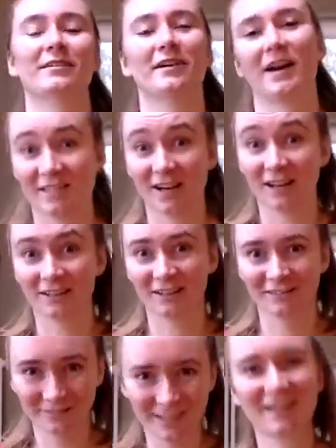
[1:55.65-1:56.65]
I suck,
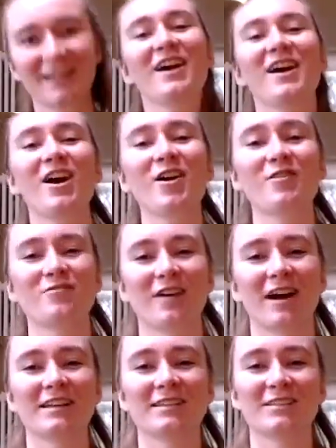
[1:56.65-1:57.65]
right?